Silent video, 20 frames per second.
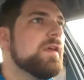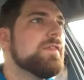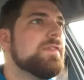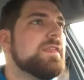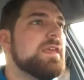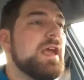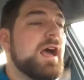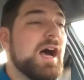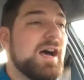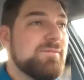
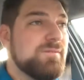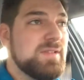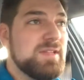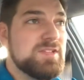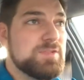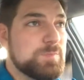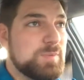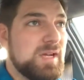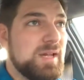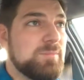The
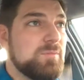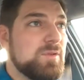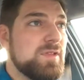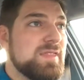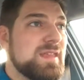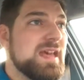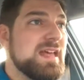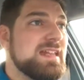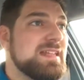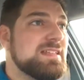obvious problem with
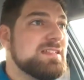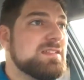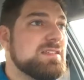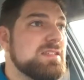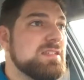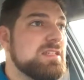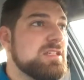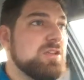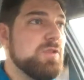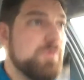that is
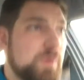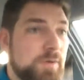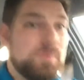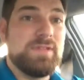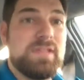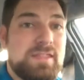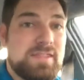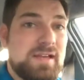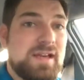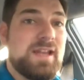you've
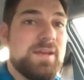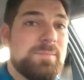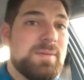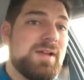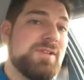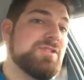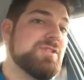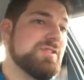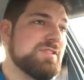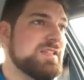only thought
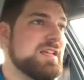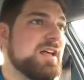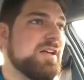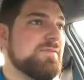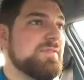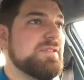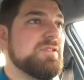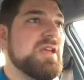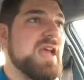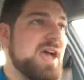about
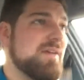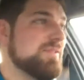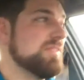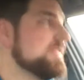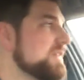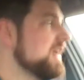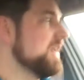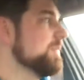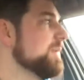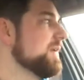yourself and you haven't
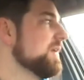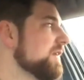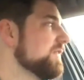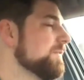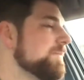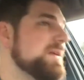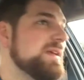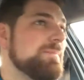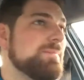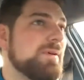thought about other
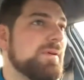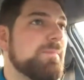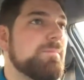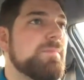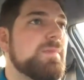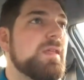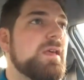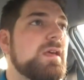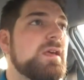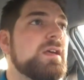people.
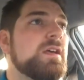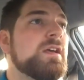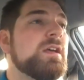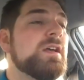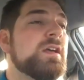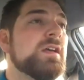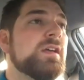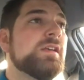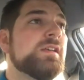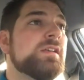
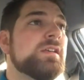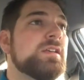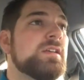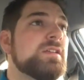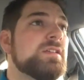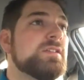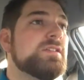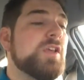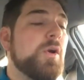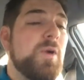
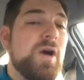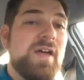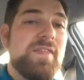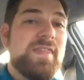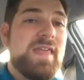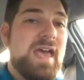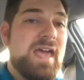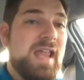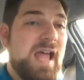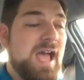So on
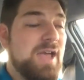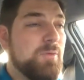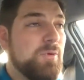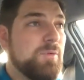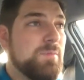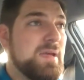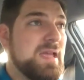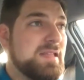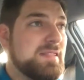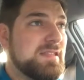that, I will
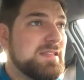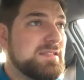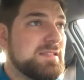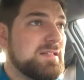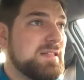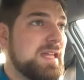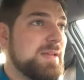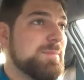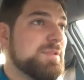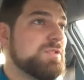make this
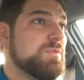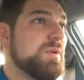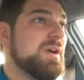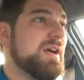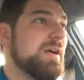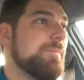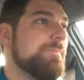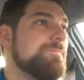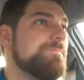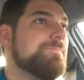claim as well.